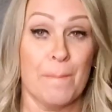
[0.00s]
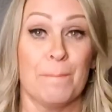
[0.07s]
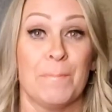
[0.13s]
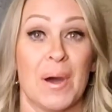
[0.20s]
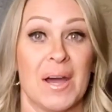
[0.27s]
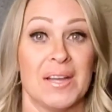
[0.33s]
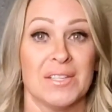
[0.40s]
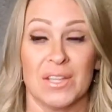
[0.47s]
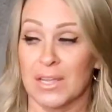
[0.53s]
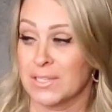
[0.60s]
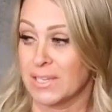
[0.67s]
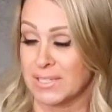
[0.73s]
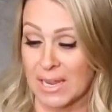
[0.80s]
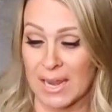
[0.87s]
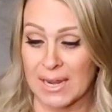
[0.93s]
But
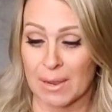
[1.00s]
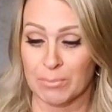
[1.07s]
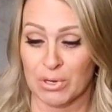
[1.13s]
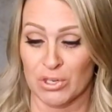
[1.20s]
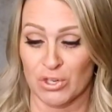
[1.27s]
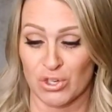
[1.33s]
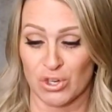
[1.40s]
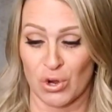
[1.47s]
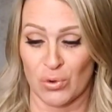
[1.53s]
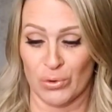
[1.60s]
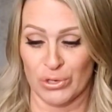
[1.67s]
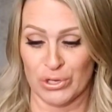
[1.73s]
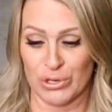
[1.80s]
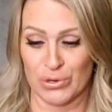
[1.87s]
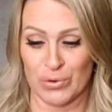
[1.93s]
today I'm going to show
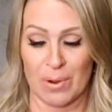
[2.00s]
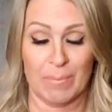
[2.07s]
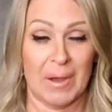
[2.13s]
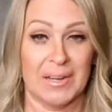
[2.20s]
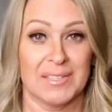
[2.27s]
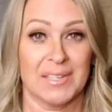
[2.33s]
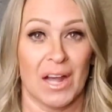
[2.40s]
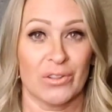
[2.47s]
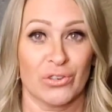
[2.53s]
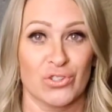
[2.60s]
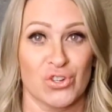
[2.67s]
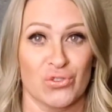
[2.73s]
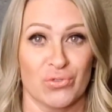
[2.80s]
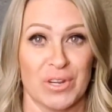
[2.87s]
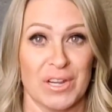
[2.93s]
you my Dollar
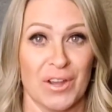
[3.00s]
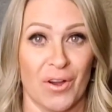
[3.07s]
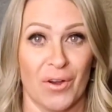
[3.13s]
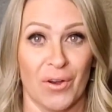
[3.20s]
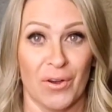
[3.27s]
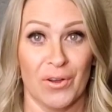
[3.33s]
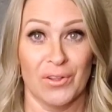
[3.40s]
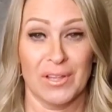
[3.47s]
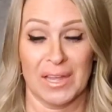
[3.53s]
Tree haul,